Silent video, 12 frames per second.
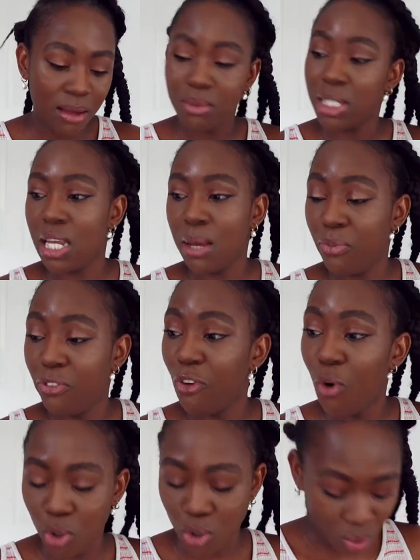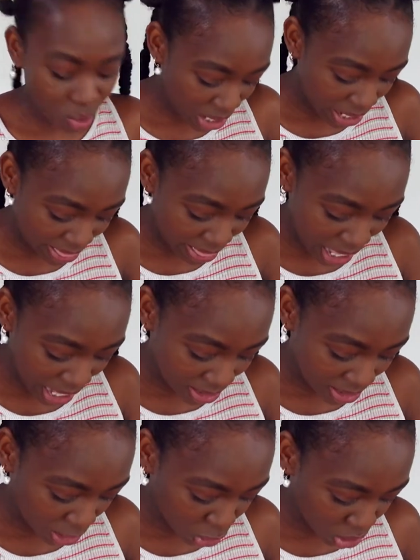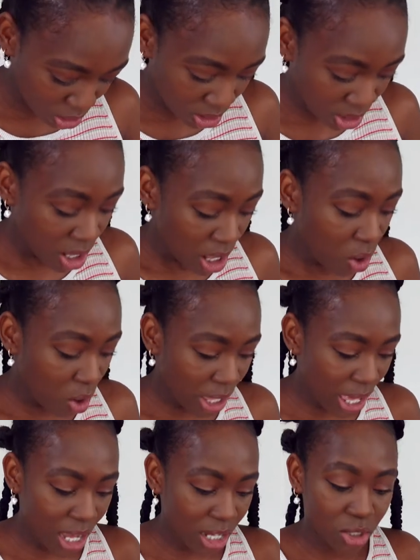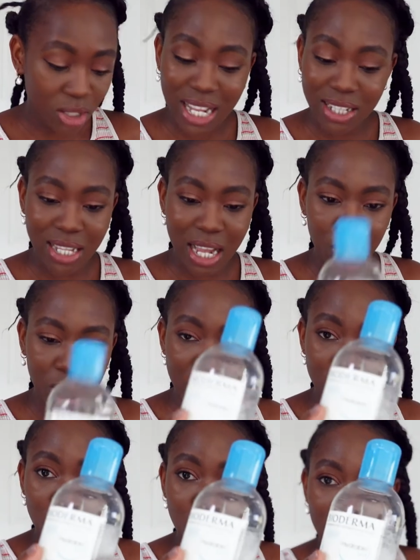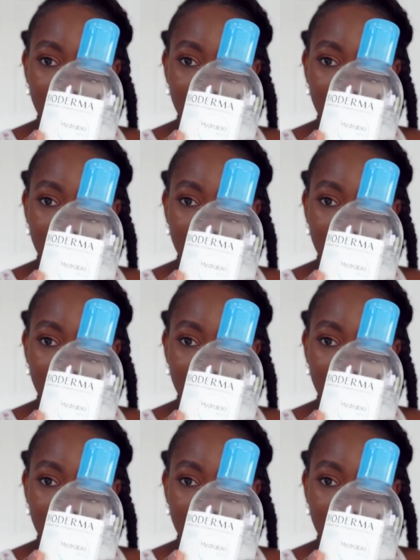tip for you in that section. Okay, so let's start with this one